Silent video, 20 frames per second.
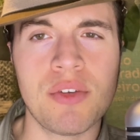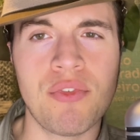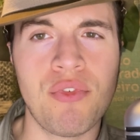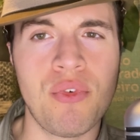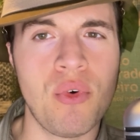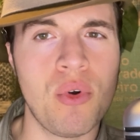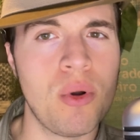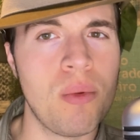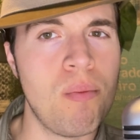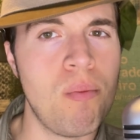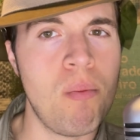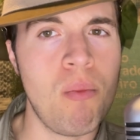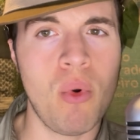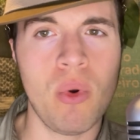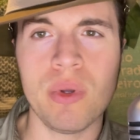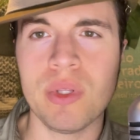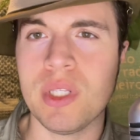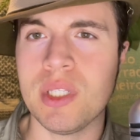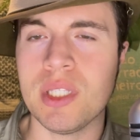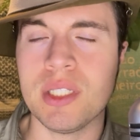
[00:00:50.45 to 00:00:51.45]
for
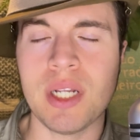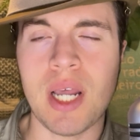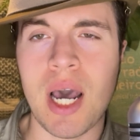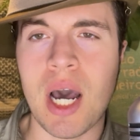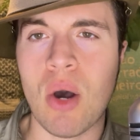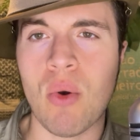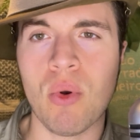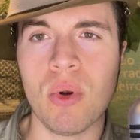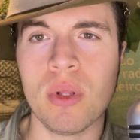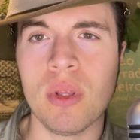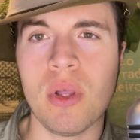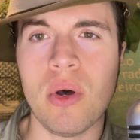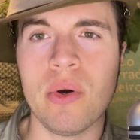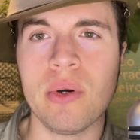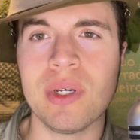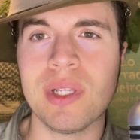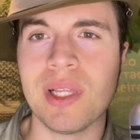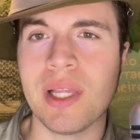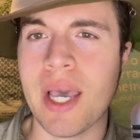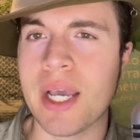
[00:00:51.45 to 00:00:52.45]
more than an
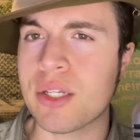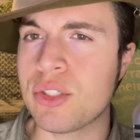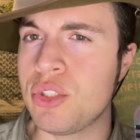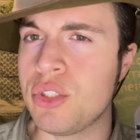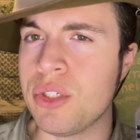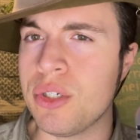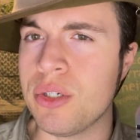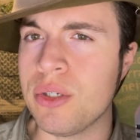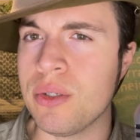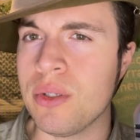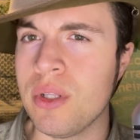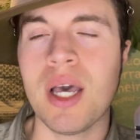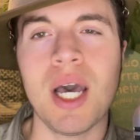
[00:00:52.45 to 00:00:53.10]
hour-long lecture.